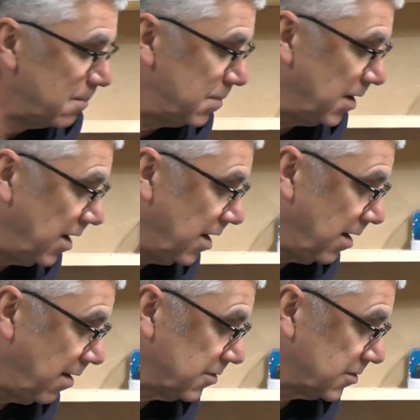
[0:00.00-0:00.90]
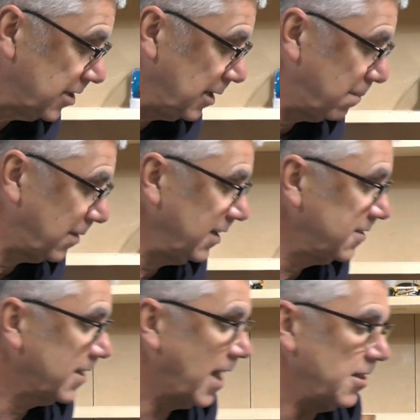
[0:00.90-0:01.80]
but I was really
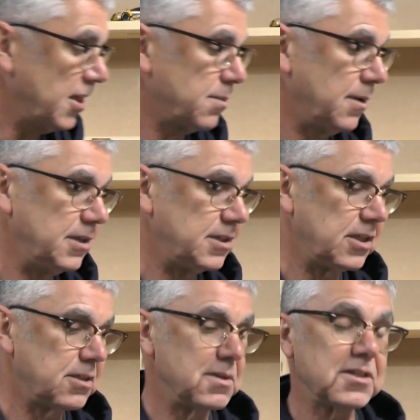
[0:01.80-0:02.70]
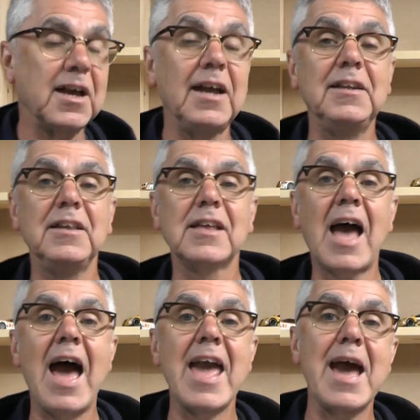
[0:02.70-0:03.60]
pleased to get this one. This is a Mercedes
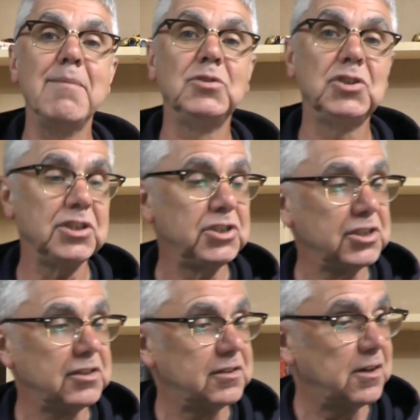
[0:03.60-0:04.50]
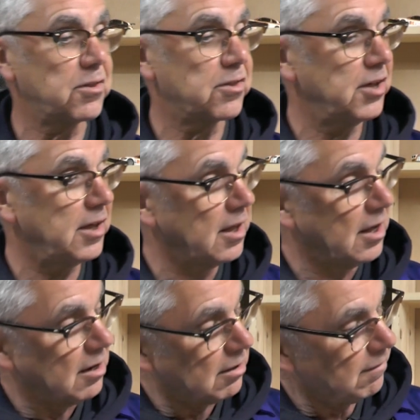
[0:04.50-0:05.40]
AMG GT3,
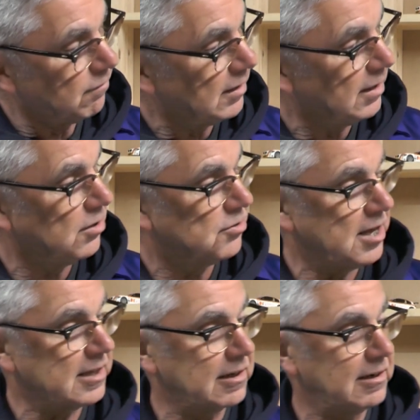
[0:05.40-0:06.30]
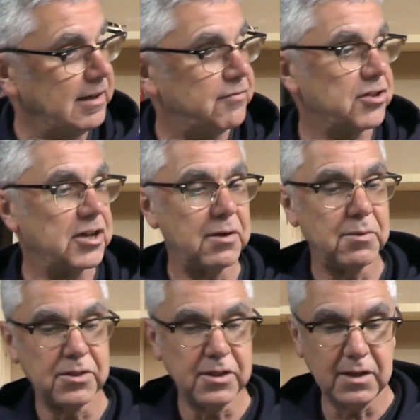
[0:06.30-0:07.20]
lovely red livery
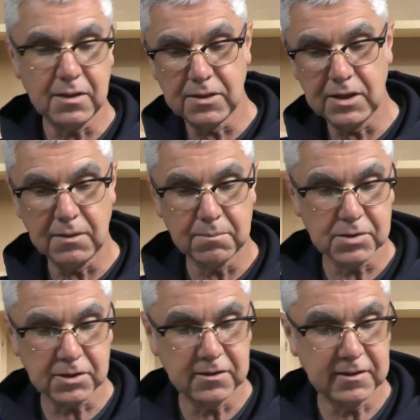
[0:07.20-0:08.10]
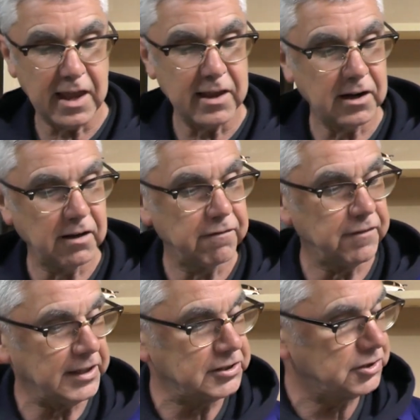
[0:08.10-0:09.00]
with the sort of day glow
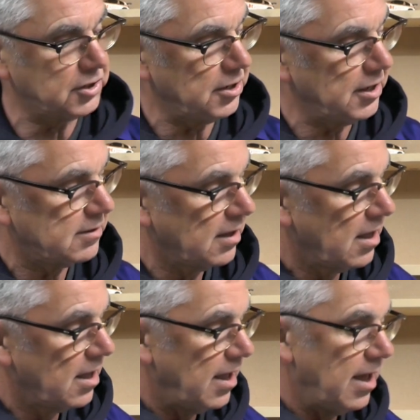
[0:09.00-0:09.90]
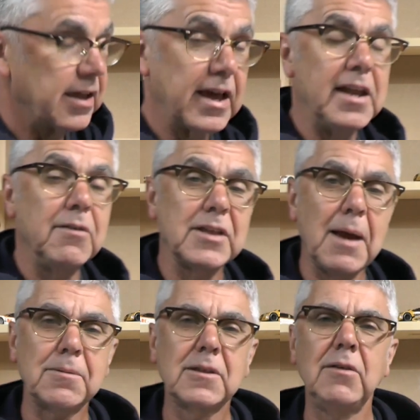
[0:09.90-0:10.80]
flashes on it. Again, I was
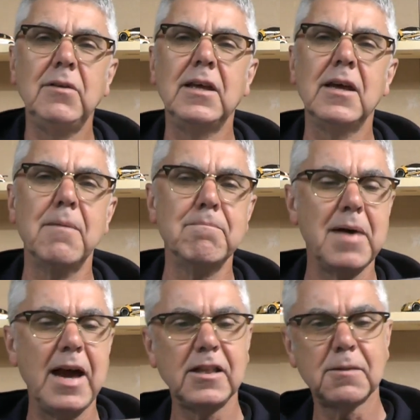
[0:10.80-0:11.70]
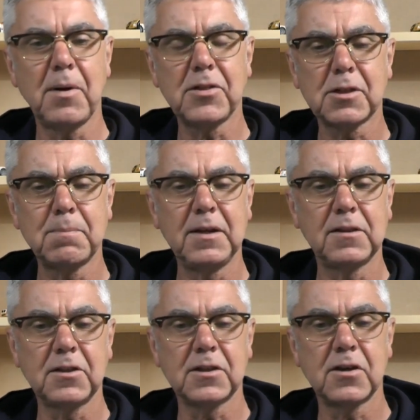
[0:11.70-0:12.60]
absolutely amazed by the speed
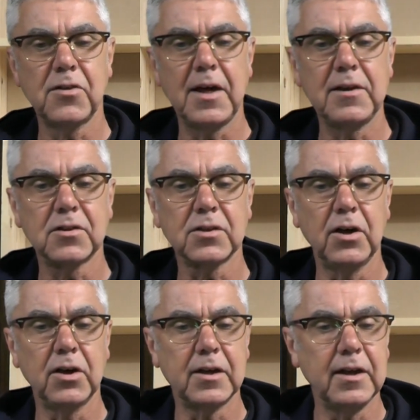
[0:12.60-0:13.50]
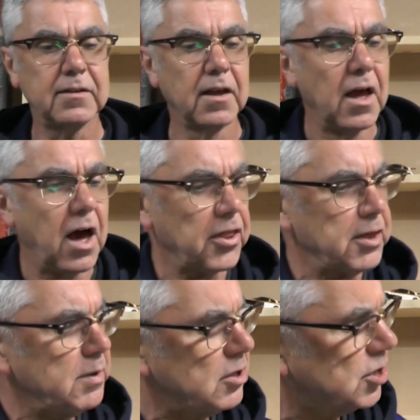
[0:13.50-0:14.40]
that this got around the circuit. I
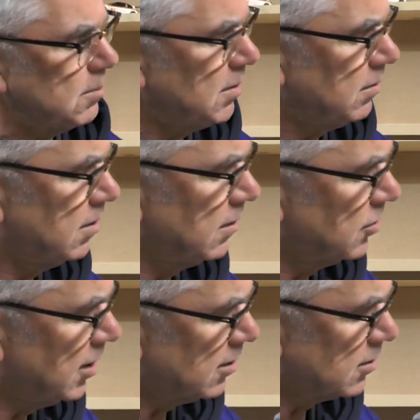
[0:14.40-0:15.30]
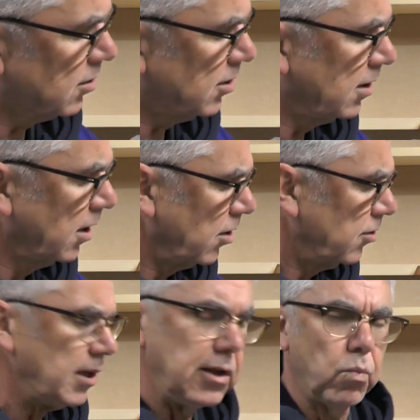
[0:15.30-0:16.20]
think we attributed this to the
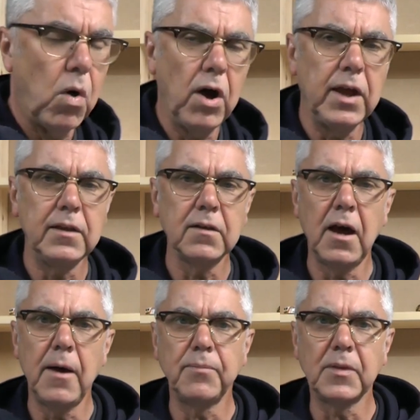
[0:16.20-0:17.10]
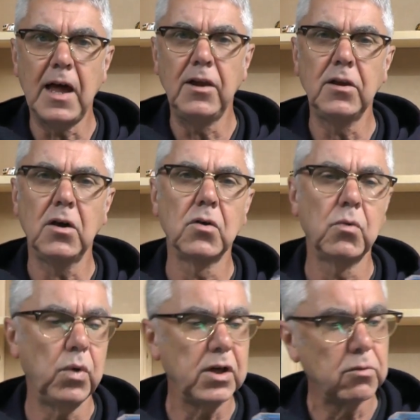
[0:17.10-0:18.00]
really wide and long
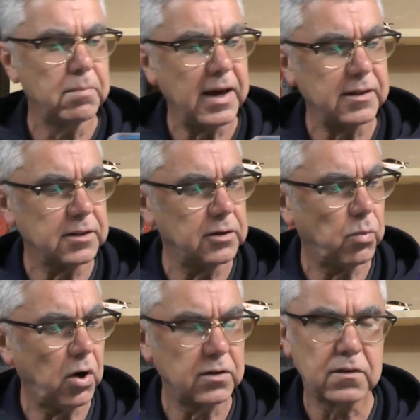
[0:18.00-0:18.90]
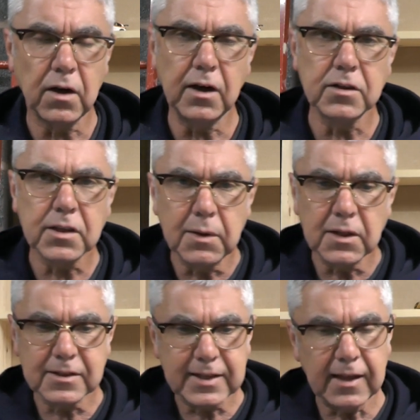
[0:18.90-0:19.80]
wheelbase and the wide tyre, so it
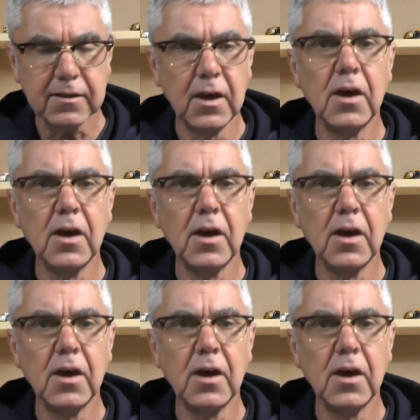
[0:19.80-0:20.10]
sat